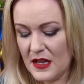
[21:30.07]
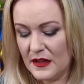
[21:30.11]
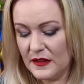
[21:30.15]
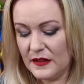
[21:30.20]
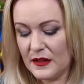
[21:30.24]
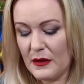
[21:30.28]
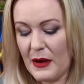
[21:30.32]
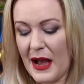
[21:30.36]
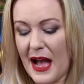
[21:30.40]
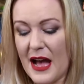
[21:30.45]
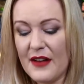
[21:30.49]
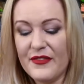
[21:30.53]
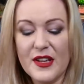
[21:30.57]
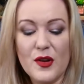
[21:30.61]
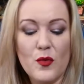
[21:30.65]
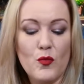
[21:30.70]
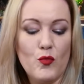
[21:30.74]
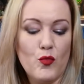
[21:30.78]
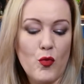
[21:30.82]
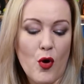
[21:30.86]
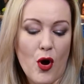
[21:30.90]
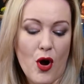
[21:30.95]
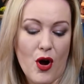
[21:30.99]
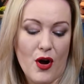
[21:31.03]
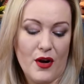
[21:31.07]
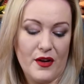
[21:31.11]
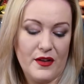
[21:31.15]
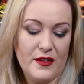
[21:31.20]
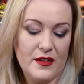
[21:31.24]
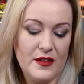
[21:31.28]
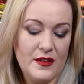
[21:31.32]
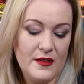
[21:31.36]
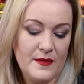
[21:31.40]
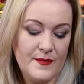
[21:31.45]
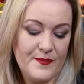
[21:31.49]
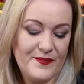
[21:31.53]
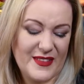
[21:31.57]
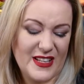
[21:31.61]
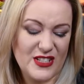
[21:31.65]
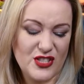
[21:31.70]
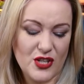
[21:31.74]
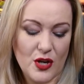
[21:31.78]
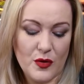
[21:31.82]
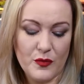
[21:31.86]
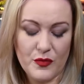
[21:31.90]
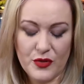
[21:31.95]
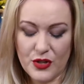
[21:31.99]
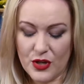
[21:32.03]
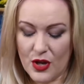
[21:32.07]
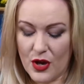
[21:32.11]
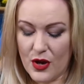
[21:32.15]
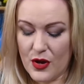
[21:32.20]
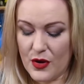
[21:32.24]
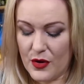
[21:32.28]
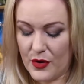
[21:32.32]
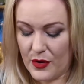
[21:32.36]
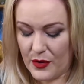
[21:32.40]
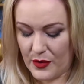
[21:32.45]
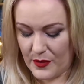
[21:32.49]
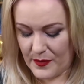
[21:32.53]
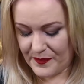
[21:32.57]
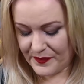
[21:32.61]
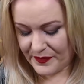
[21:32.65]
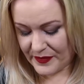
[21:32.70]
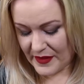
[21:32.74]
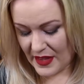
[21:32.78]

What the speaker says: So having one, I don't know.